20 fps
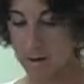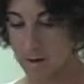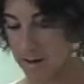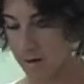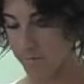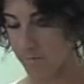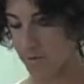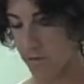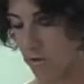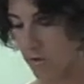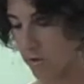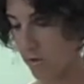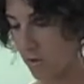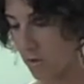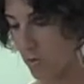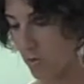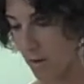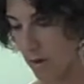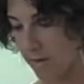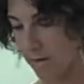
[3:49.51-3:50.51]
I've talked
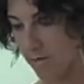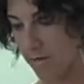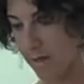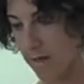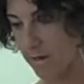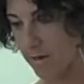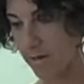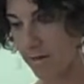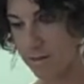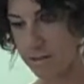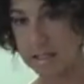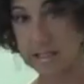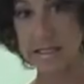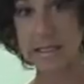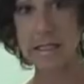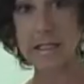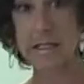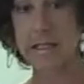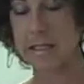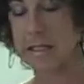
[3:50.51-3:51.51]
to you about that
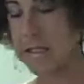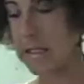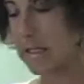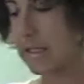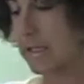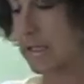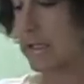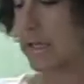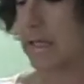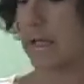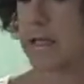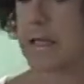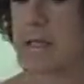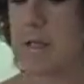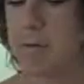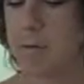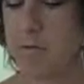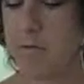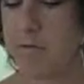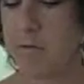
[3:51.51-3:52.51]
consistency
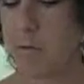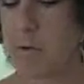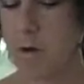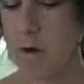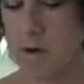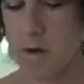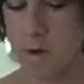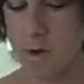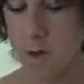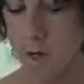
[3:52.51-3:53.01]
thing before.